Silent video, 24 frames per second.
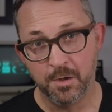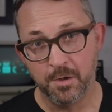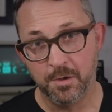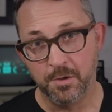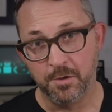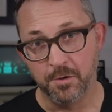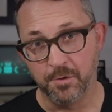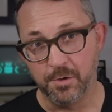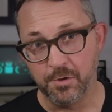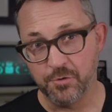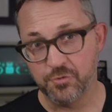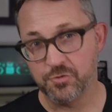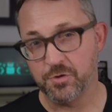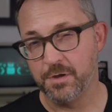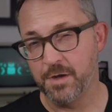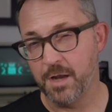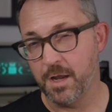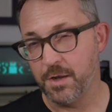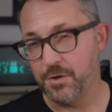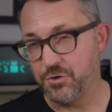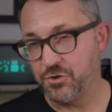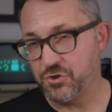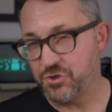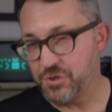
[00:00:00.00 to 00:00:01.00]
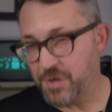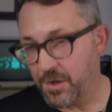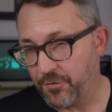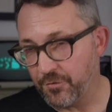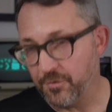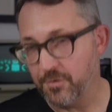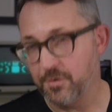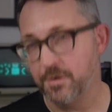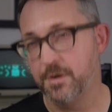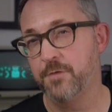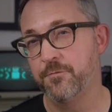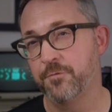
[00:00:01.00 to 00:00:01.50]
you're usually not
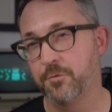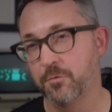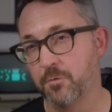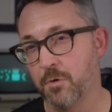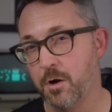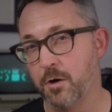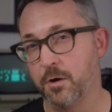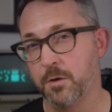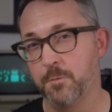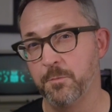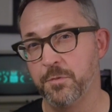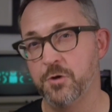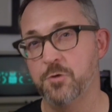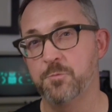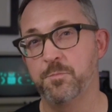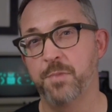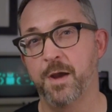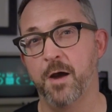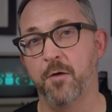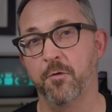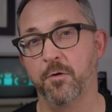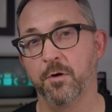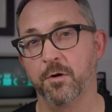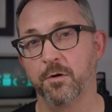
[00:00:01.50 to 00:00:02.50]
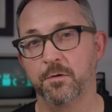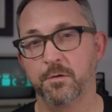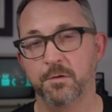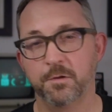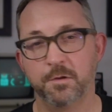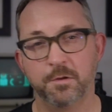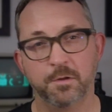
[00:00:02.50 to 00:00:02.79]
just looking for raw compute power.